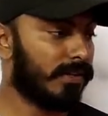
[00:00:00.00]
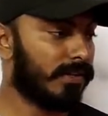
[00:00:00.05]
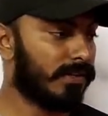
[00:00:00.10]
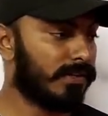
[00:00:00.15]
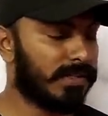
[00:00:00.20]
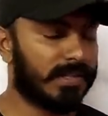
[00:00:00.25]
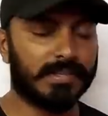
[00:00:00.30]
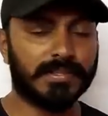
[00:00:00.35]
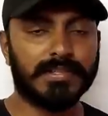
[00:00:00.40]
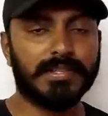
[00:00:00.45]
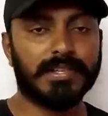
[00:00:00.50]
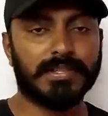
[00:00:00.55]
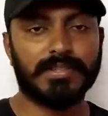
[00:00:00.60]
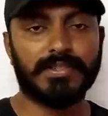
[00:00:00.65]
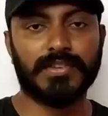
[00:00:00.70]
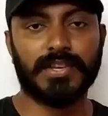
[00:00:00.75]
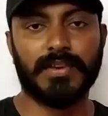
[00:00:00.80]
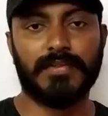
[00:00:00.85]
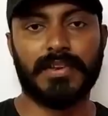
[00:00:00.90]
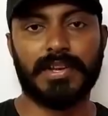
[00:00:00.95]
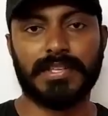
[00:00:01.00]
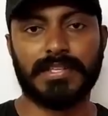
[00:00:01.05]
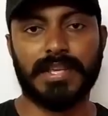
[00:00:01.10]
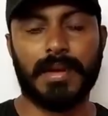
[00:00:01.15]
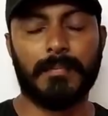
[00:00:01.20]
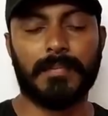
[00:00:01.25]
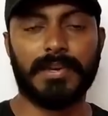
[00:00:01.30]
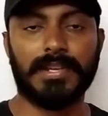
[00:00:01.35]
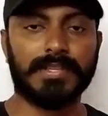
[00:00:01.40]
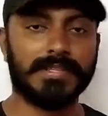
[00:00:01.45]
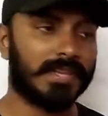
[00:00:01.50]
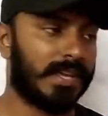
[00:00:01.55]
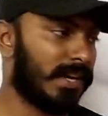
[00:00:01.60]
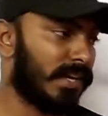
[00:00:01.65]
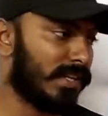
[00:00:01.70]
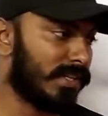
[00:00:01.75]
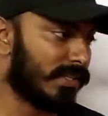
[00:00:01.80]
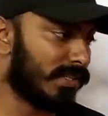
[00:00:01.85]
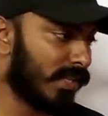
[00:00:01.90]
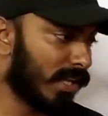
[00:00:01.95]
Just to give an example, is there
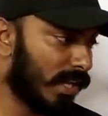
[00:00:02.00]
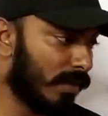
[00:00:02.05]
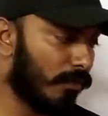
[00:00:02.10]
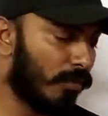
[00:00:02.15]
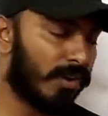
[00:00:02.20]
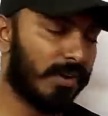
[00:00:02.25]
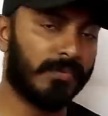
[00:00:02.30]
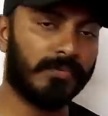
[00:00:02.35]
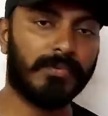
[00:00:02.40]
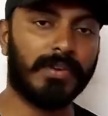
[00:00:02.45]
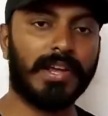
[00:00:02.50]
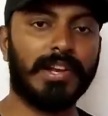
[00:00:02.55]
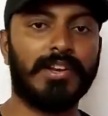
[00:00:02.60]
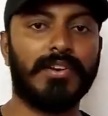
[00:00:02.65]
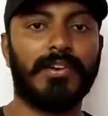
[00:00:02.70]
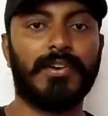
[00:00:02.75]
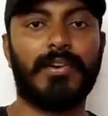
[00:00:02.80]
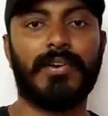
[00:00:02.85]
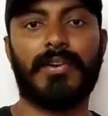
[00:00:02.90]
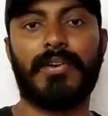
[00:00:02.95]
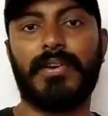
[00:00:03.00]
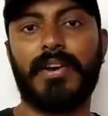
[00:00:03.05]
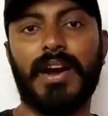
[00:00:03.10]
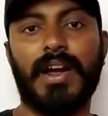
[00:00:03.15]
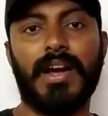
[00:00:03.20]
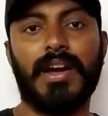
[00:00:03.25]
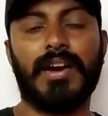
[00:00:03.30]
any single point of failure,